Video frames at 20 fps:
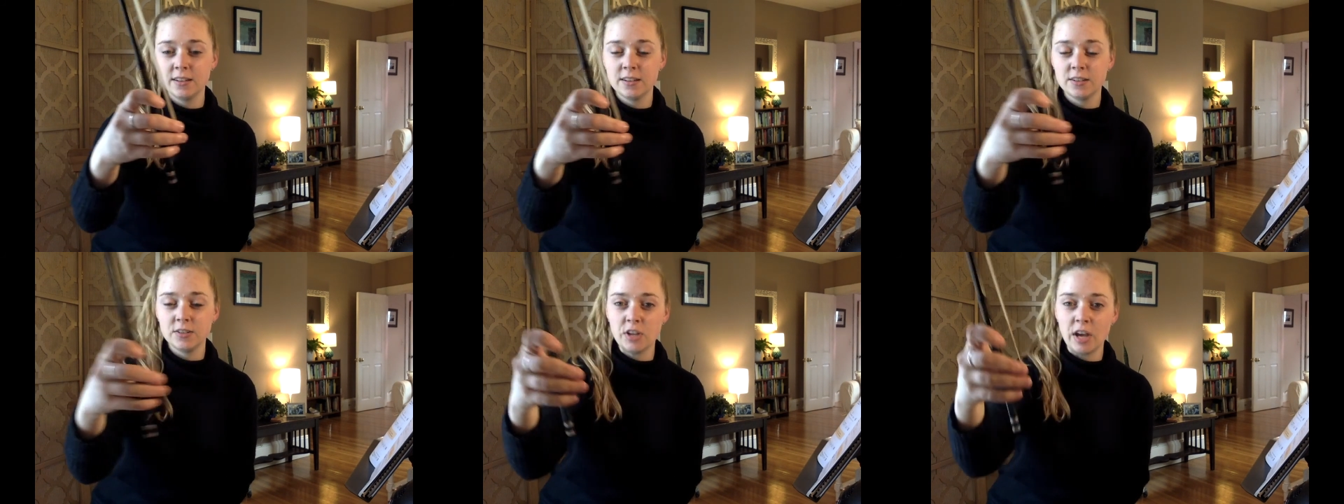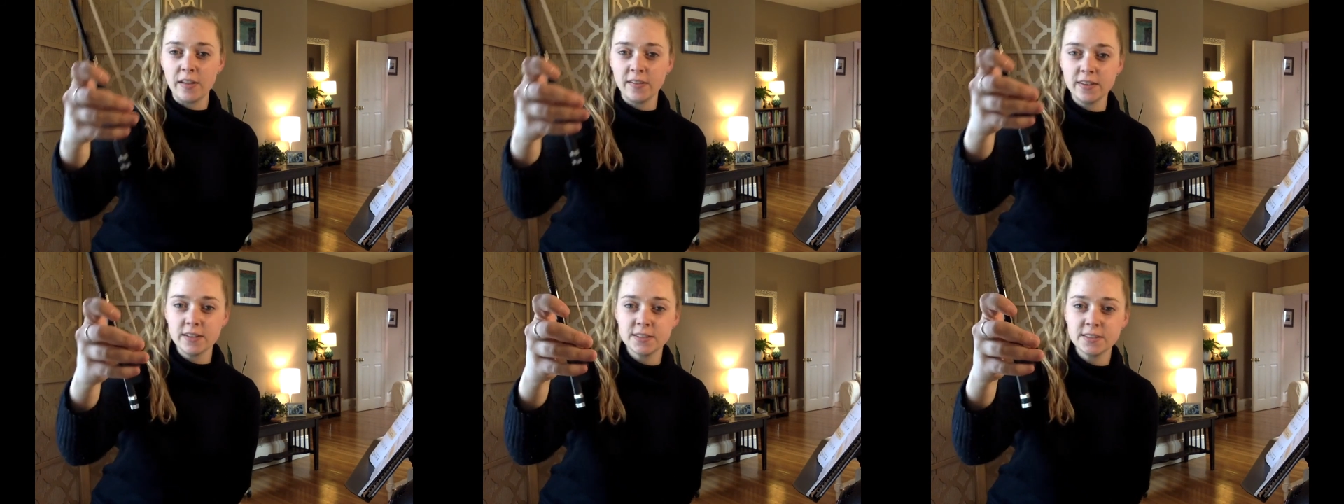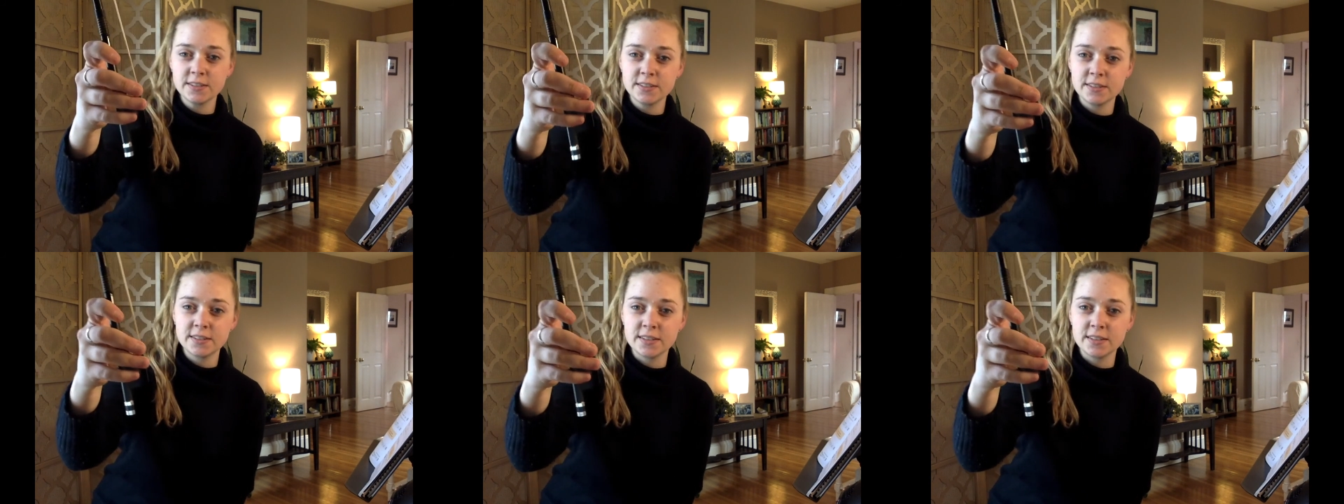
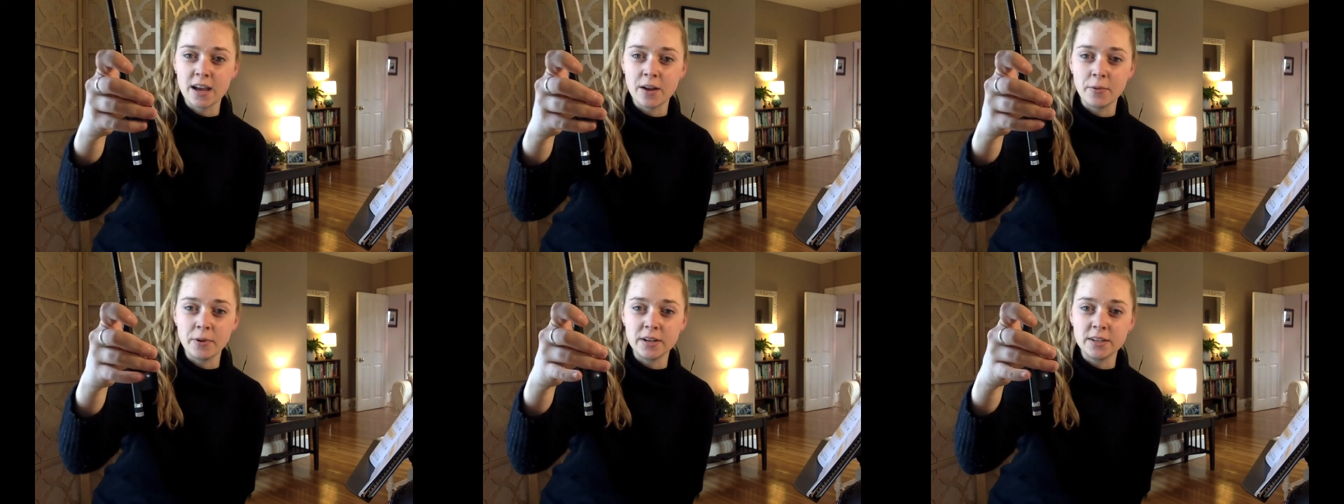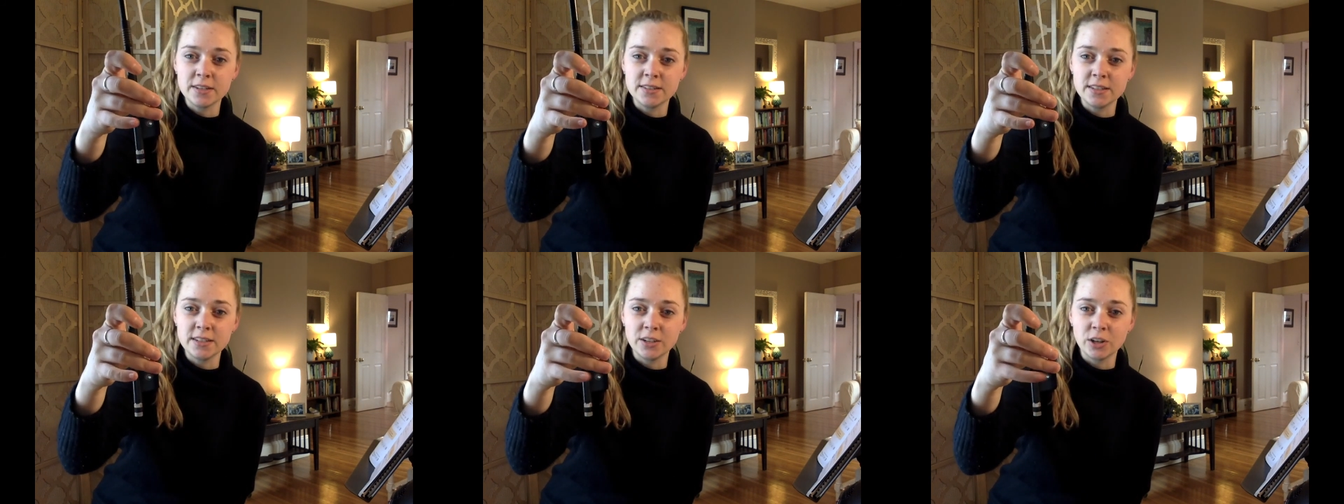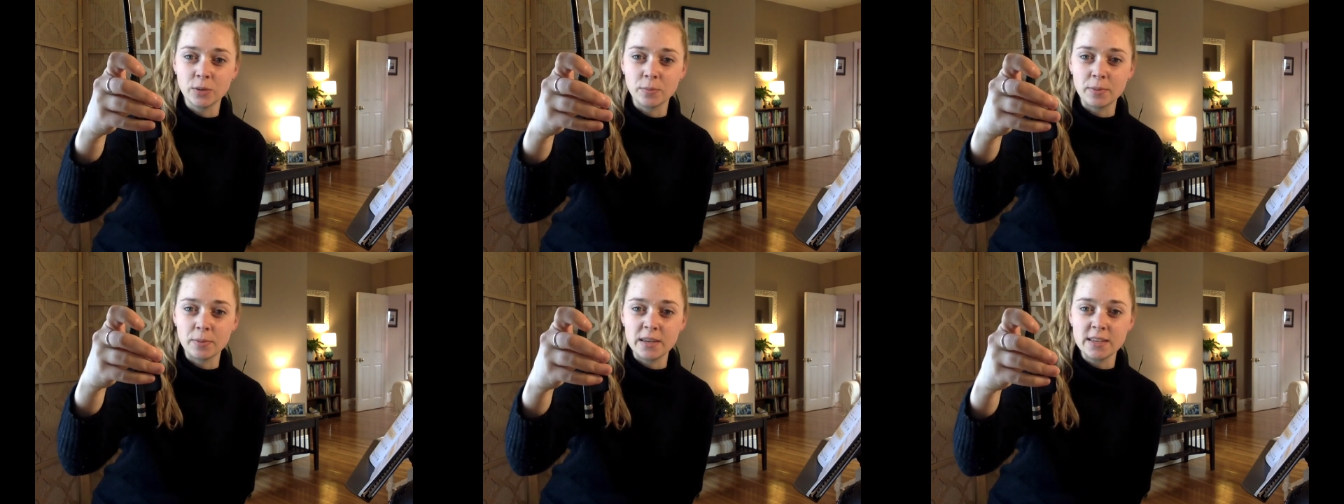Cellists, I want to see
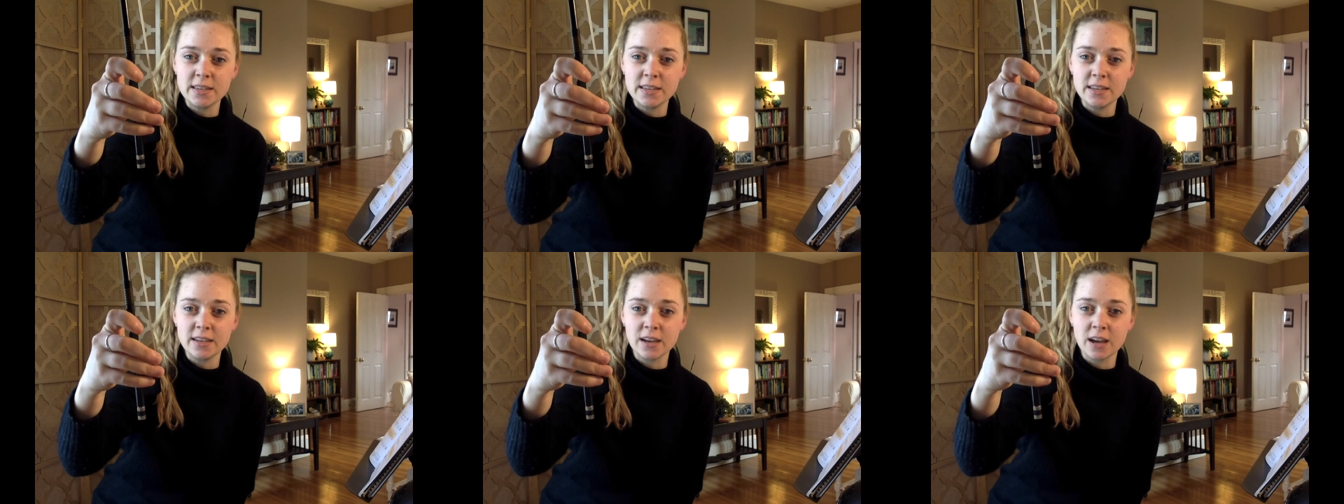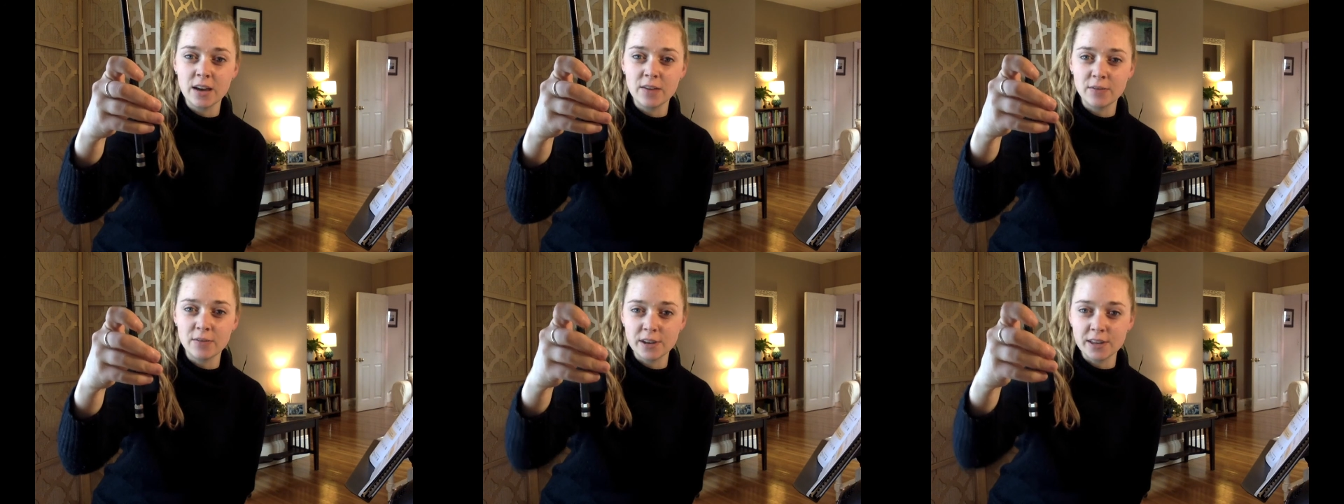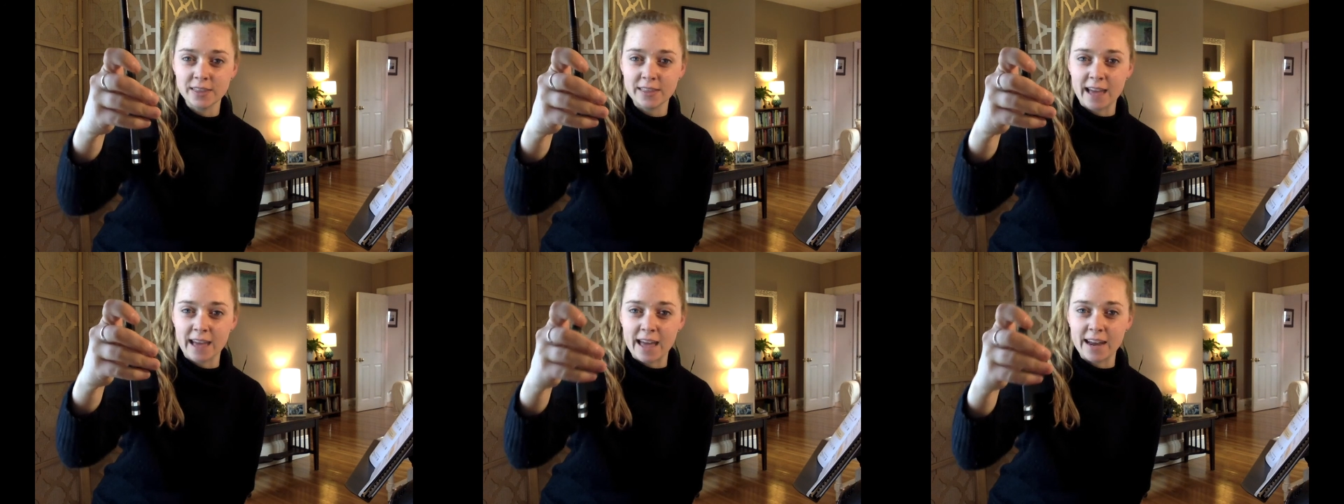your pinky
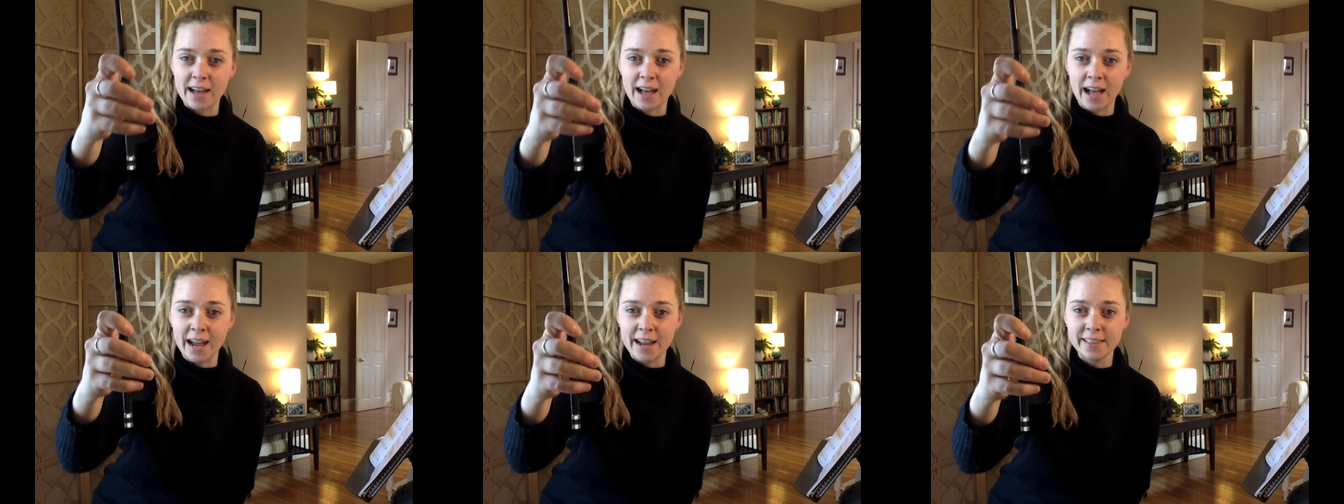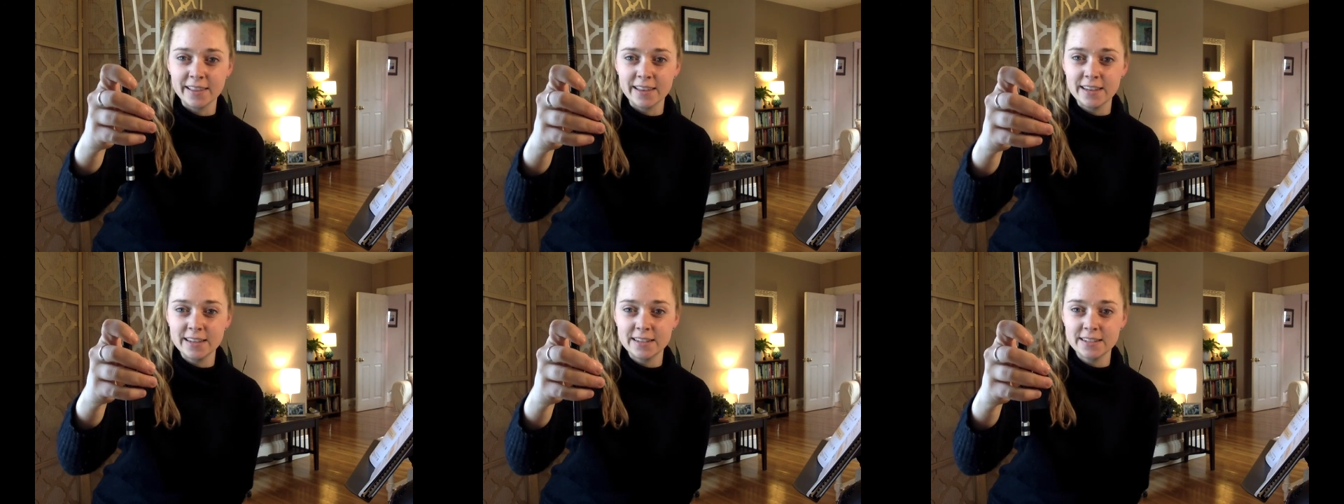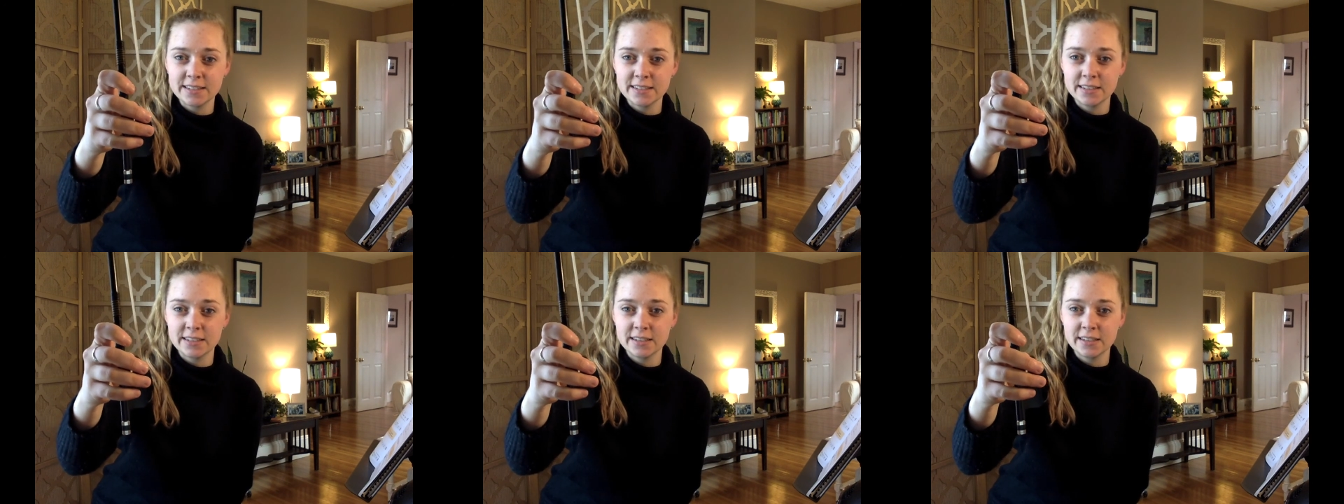covering that
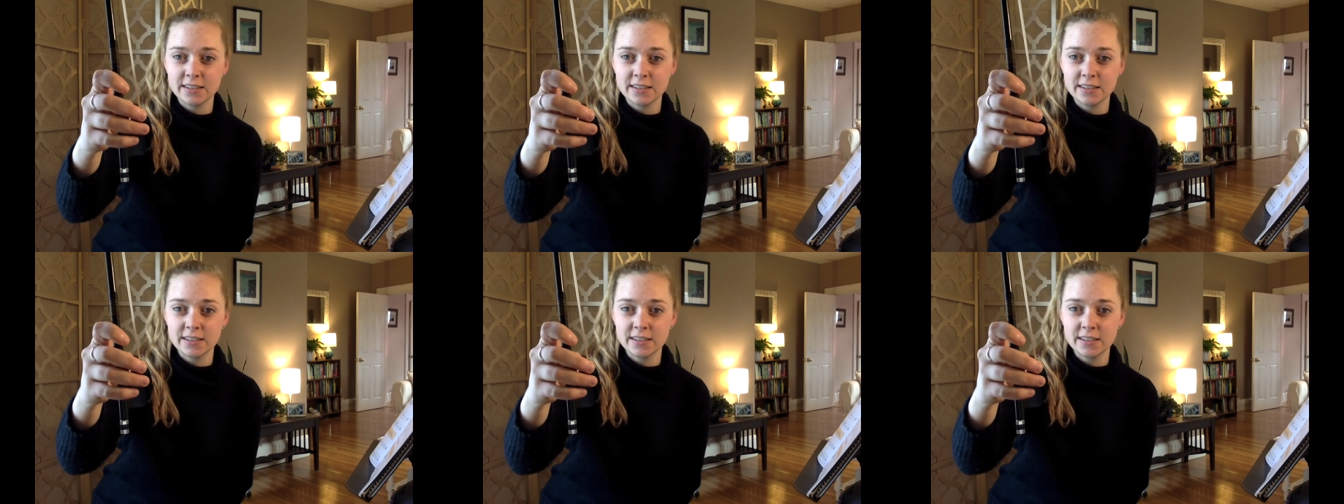eyelet.